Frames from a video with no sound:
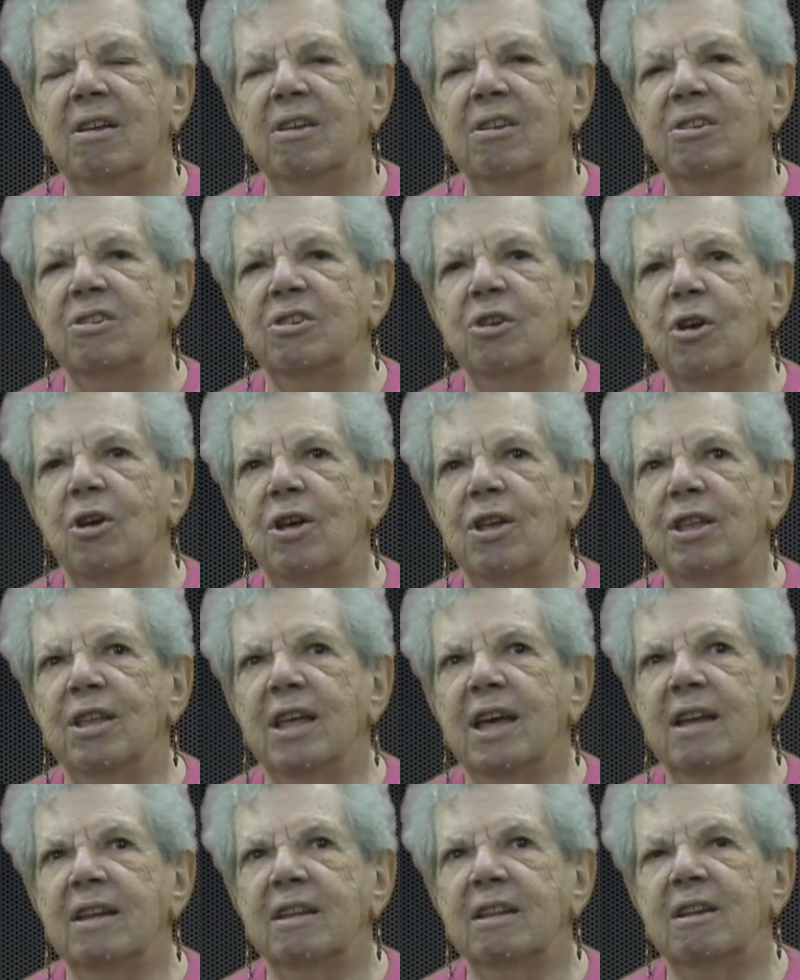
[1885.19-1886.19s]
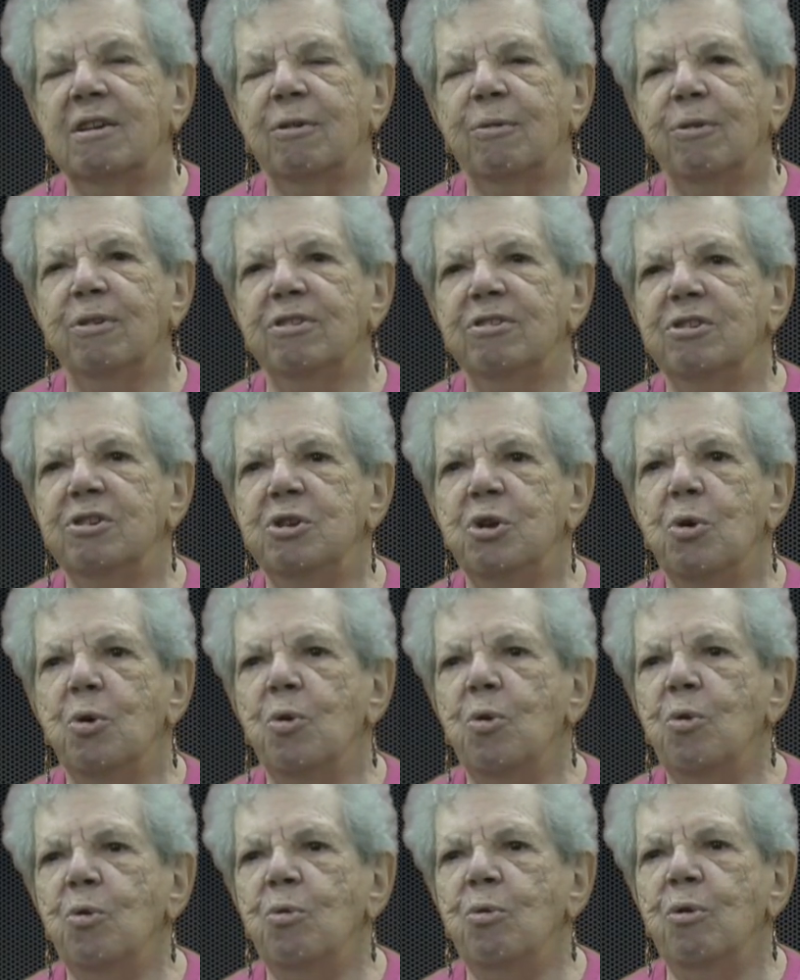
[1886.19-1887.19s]
saw that there was
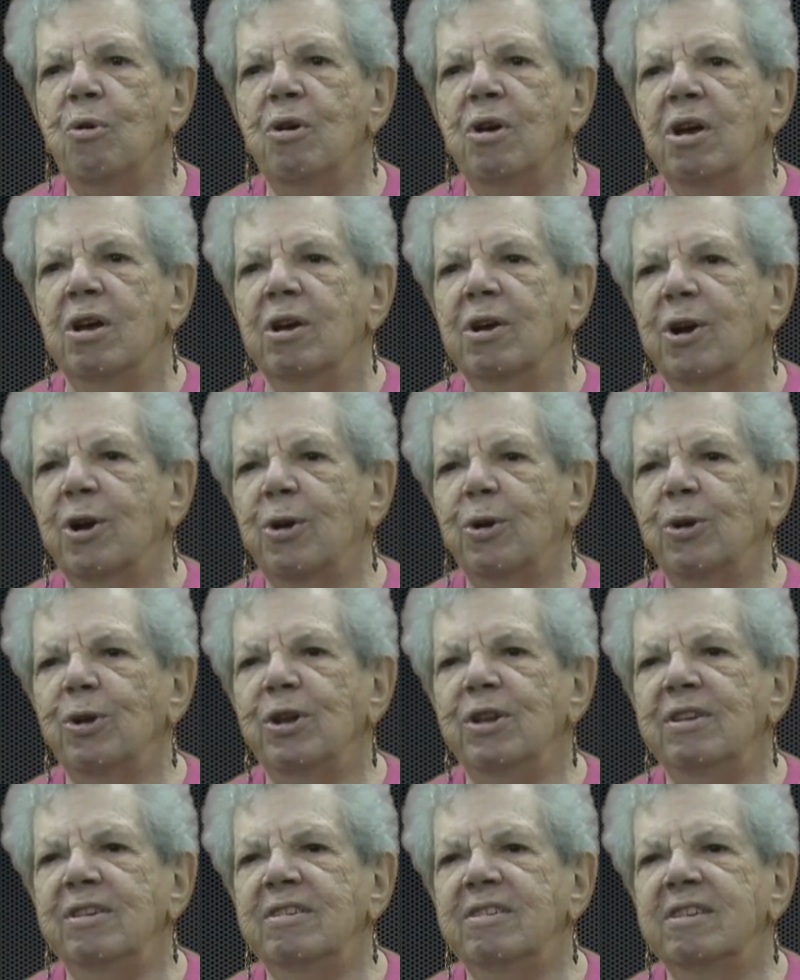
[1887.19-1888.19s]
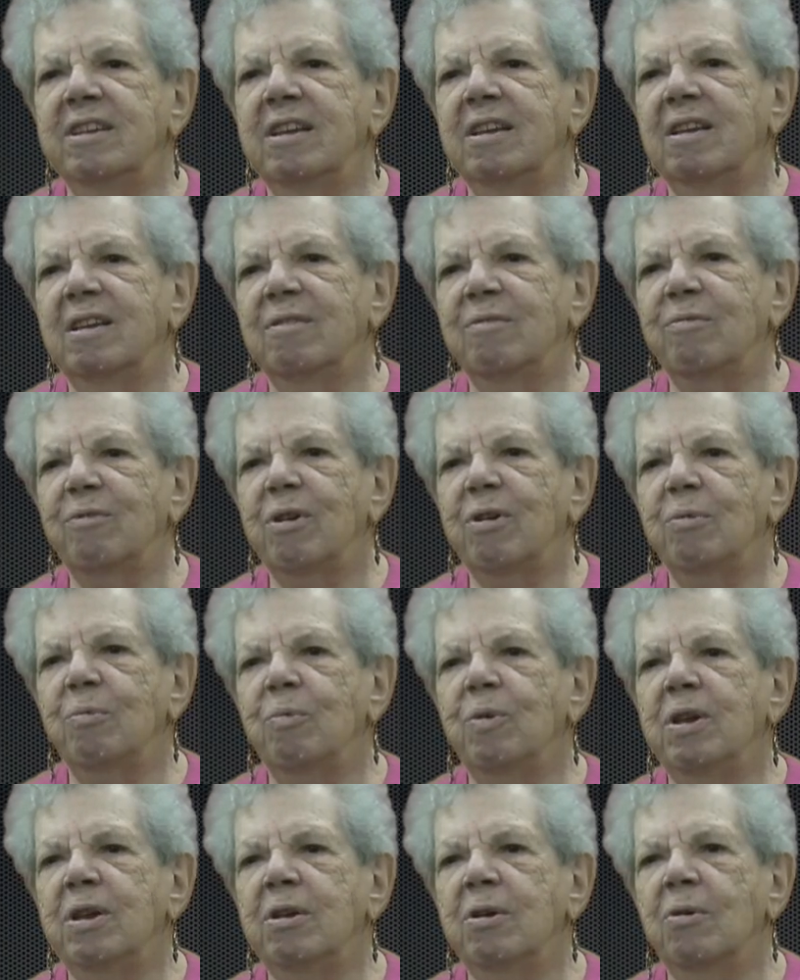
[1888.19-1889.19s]
no curtains on the front
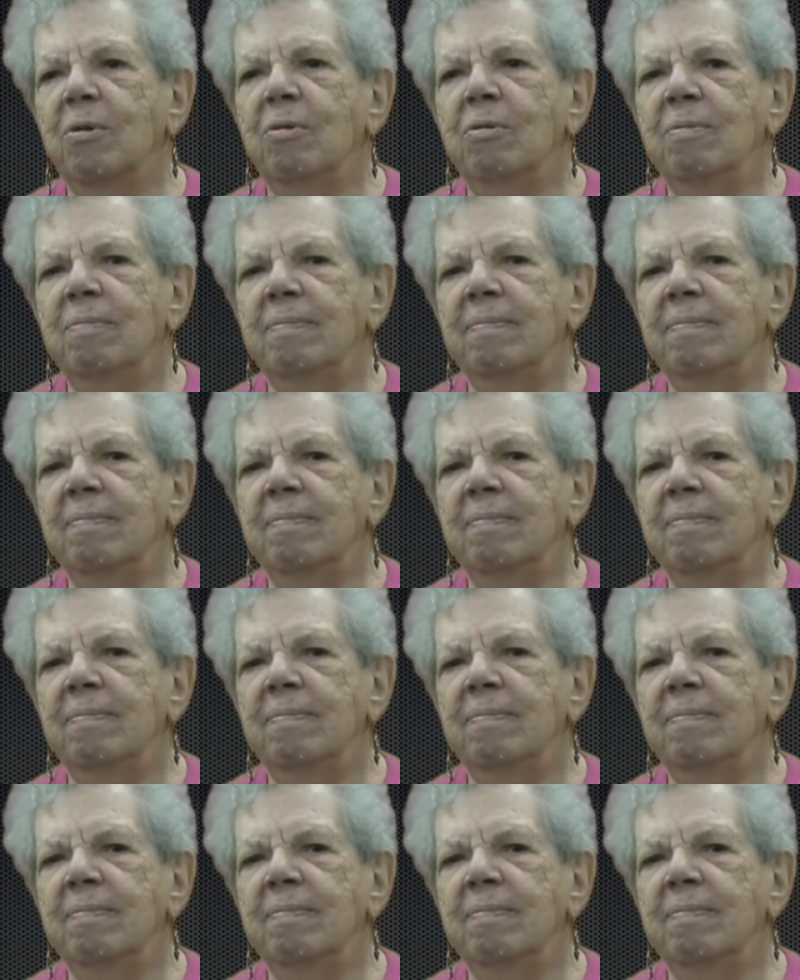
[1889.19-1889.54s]
window.